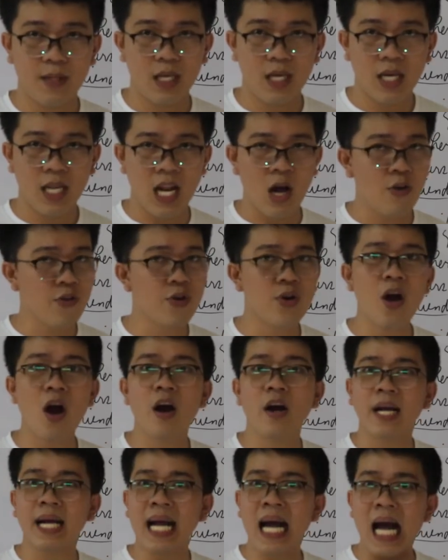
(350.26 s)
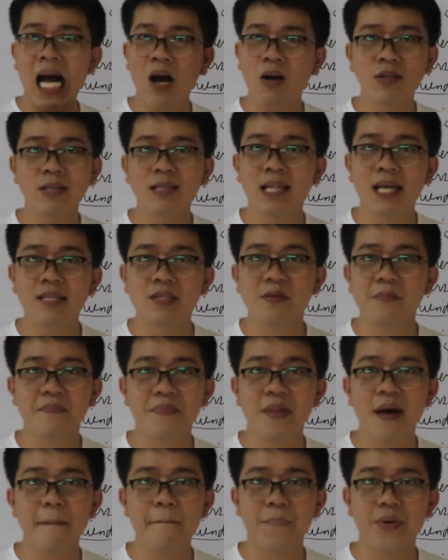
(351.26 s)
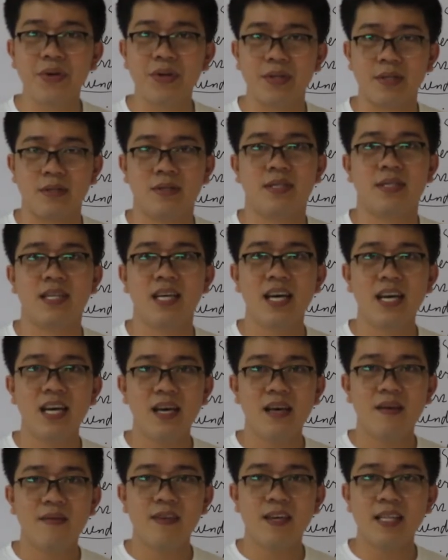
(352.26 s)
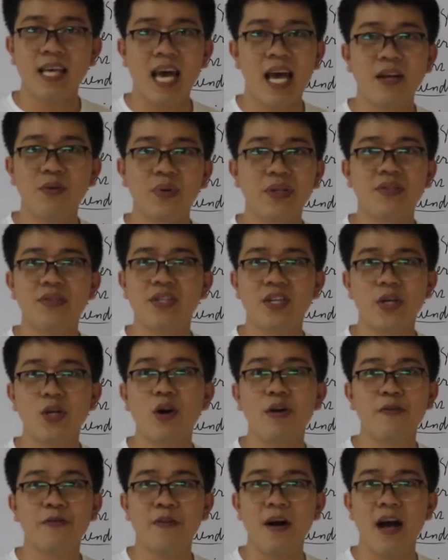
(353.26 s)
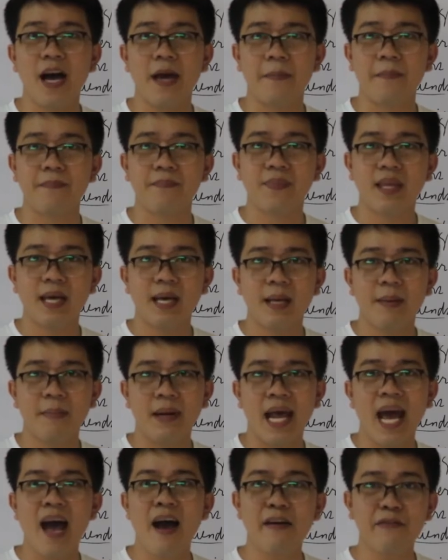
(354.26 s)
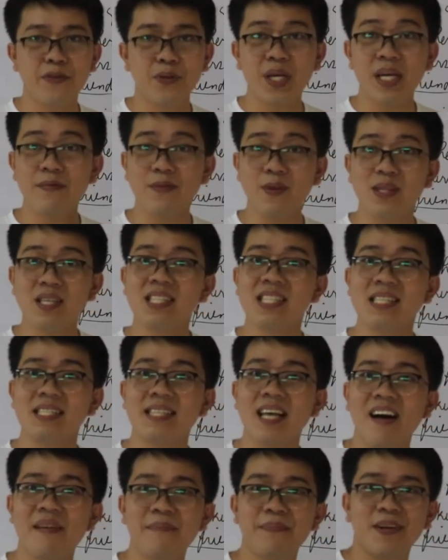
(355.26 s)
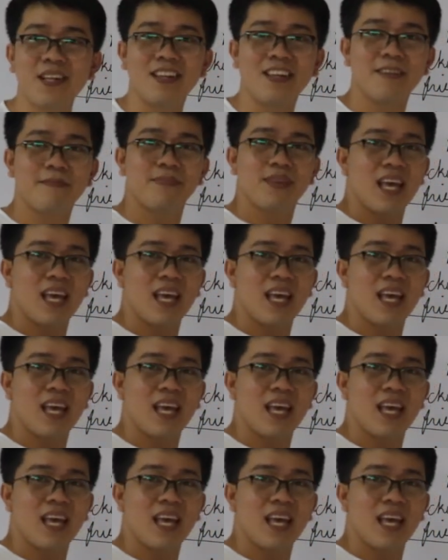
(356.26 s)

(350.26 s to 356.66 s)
Now, there are countless of numbers that end with 0 or 5. But I have to give you this example.